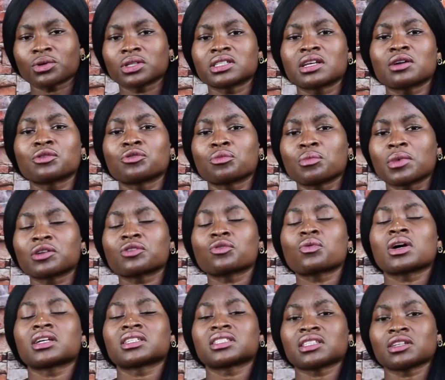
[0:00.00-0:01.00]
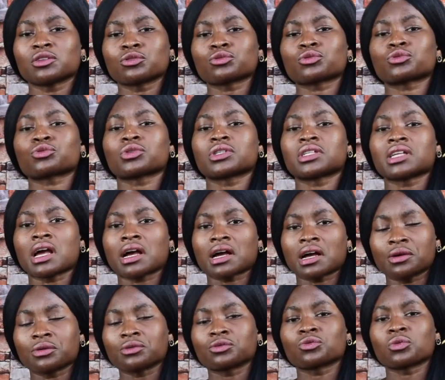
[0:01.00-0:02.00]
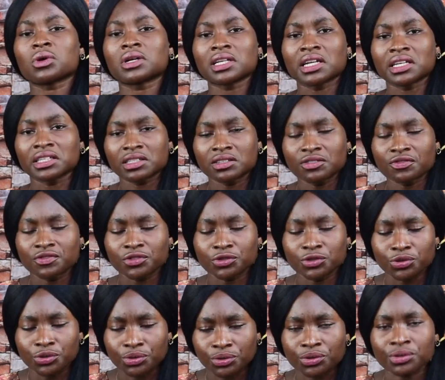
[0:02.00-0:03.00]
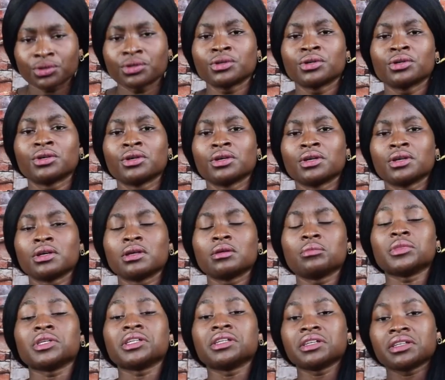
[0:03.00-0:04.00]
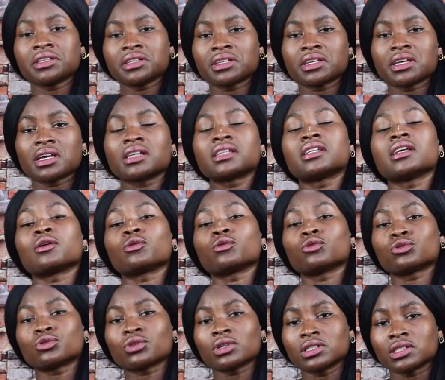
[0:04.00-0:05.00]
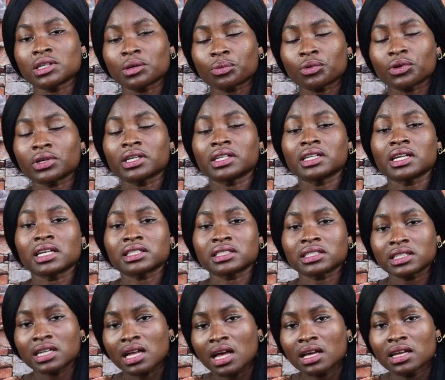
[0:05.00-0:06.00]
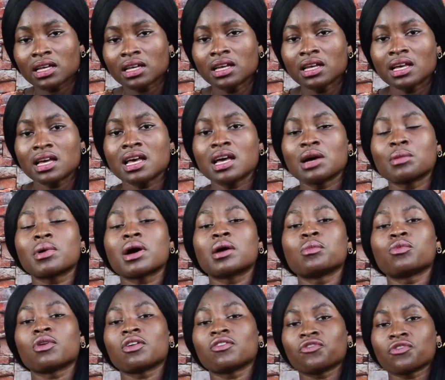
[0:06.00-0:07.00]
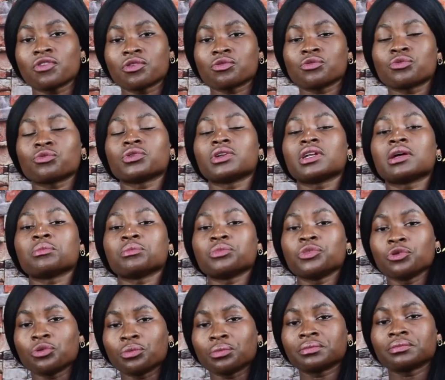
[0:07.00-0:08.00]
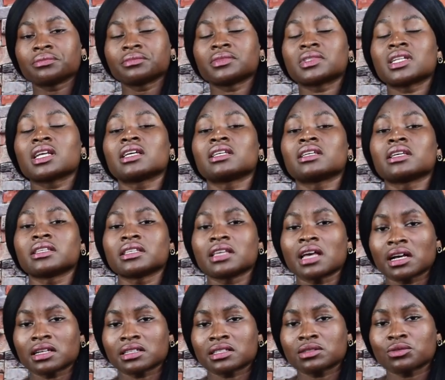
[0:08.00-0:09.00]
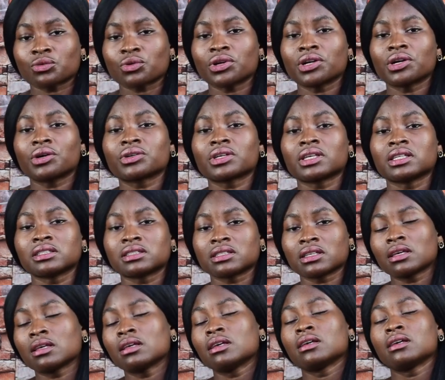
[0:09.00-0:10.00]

odare ma no wa share so de aka ho no like video no medin e de akosu Japan ye de aseda e ma aboafo akukudan biom na ye nyaks royal kente